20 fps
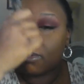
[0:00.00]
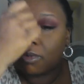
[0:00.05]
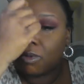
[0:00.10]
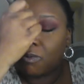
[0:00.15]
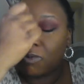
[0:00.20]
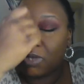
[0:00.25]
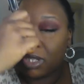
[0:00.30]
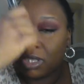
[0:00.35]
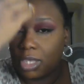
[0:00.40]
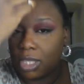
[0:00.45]

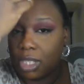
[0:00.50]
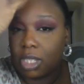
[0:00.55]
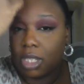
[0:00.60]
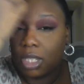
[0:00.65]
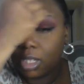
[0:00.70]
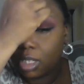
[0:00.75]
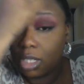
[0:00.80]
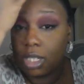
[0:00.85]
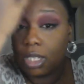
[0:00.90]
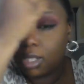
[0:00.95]
with
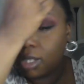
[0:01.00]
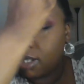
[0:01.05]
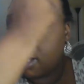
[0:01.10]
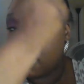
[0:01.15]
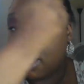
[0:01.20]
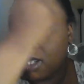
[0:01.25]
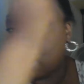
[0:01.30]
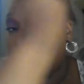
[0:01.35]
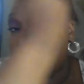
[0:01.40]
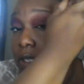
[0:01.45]
the,
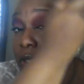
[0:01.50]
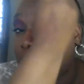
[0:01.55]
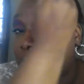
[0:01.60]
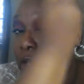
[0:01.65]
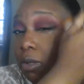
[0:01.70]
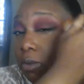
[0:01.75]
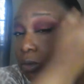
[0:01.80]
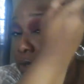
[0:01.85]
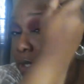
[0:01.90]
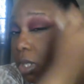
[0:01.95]
you
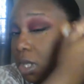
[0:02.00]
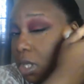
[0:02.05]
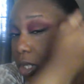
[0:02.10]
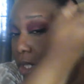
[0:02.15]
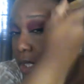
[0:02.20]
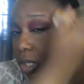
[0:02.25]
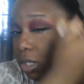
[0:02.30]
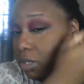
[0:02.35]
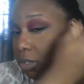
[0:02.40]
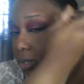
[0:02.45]
know,
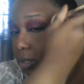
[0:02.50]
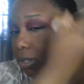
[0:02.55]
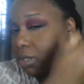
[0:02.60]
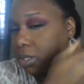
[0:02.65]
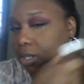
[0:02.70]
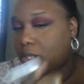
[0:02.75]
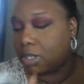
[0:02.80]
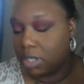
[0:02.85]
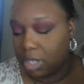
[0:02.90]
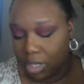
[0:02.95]

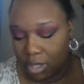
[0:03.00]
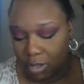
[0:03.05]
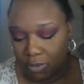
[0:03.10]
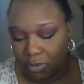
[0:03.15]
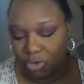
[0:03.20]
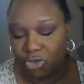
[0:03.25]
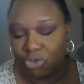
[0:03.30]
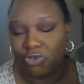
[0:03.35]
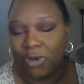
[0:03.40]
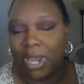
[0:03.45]

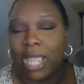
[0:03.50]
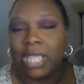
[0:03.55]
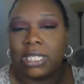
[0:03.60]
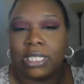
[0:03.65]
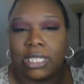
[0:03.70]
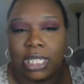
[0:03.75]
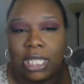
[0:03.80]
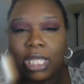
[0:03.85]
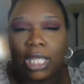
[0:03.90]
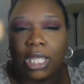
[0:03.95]
dry
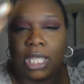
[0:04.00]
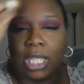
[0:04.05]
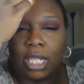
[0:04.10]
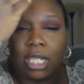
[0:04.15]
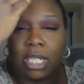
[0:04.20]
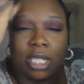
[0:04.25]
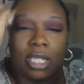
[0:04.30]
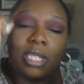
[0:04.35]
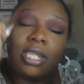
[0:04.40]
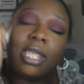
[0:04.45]

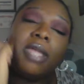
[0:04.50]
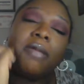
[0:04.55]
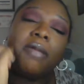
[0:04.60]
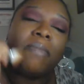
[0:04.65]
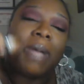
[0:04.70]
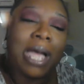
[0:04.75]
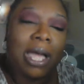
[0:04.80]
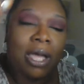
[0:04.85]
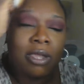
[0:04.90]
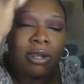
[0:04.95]
skin and
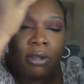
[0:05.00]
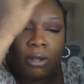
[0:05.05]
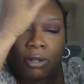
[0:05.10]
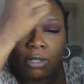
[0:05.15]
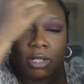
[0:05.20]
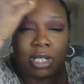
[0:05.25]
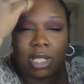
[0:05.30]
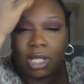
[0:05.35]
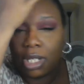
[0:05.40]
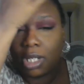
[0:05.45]

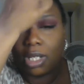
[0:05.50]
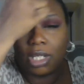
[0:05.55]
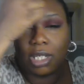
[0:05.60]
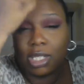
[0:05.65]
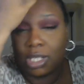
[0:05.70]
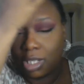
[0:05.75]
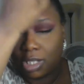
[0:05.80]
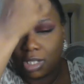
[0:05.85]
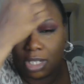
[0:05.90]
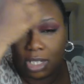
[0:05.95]
powder
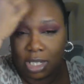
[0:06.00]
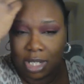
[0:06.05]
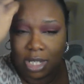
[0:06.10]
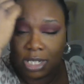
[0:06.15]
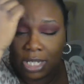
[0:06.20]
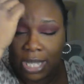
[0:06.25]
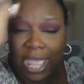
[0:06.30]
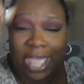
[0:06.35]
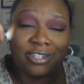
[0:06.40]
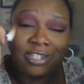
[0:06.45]

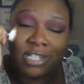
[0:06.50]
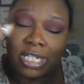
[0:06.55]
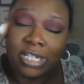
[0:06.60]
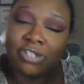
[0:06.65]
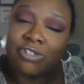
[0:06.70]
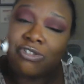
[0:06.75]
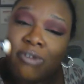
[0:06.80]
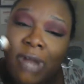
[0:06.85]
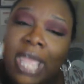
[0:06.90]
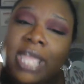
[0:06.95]

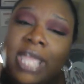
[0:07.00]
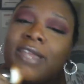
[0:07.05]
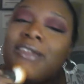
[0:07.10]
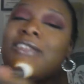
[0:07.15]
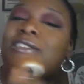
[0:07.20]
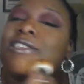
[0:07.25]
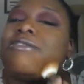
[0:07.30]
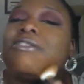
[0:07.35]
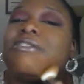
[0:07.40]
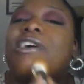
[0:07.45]
attaching, dragging
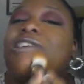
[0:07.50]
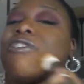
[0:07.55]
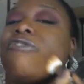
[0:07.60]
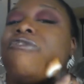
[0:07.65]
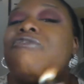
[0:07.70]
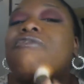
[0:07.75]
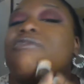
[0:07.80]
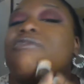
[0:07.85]
itself.